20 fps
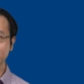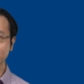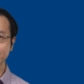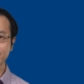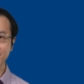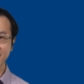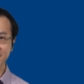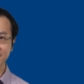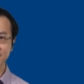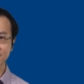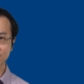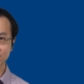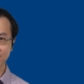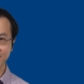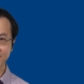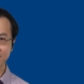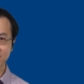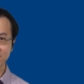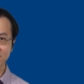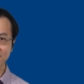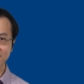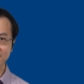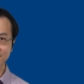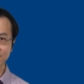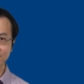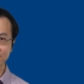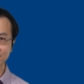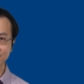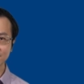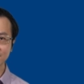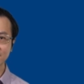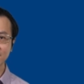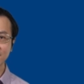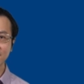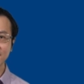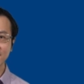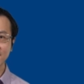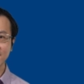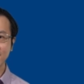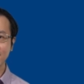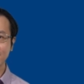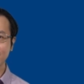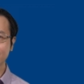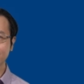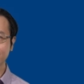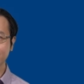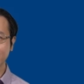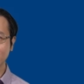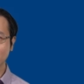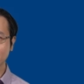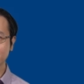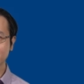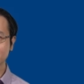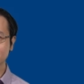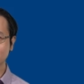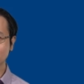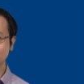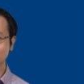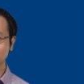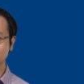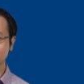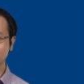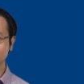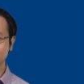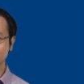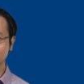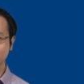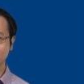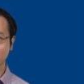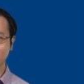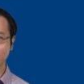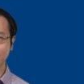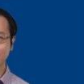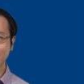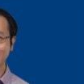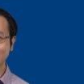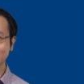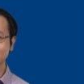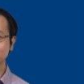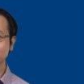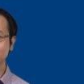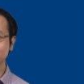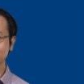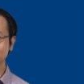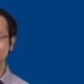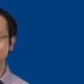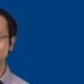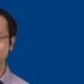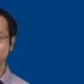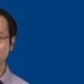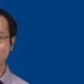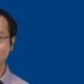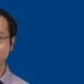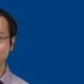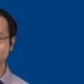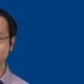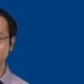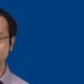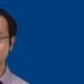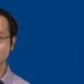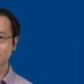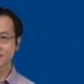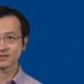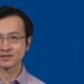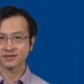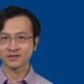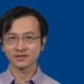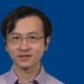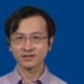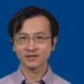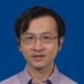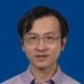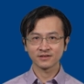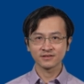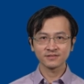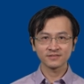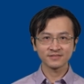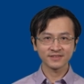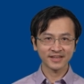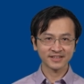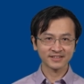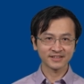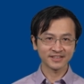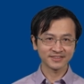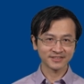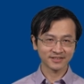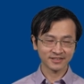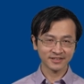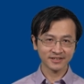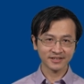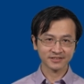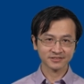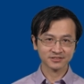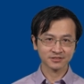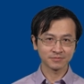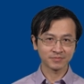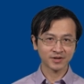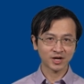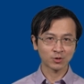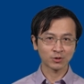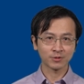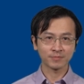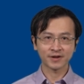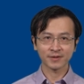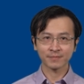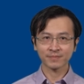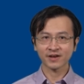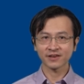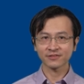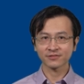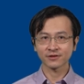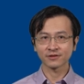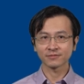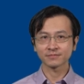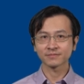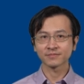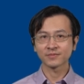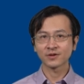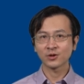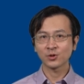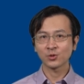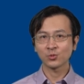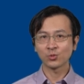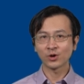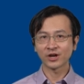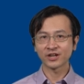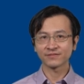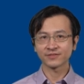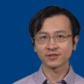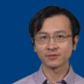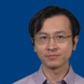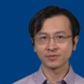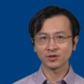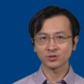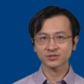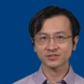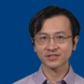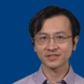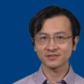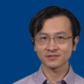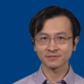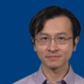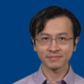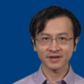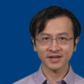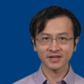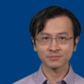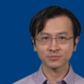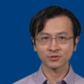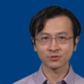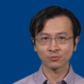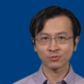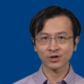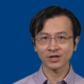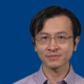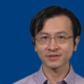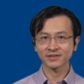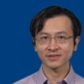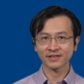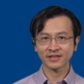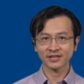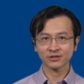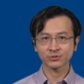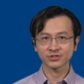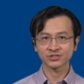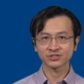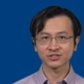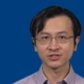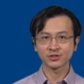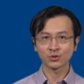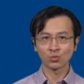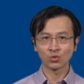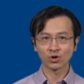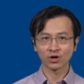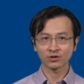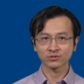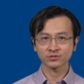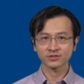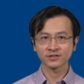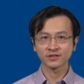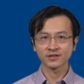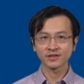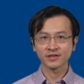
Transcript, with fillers: of making critical decisions and developing solutions to complex business problems. Data analytics empowered by Python, one of the most in-demand programming languages in the world,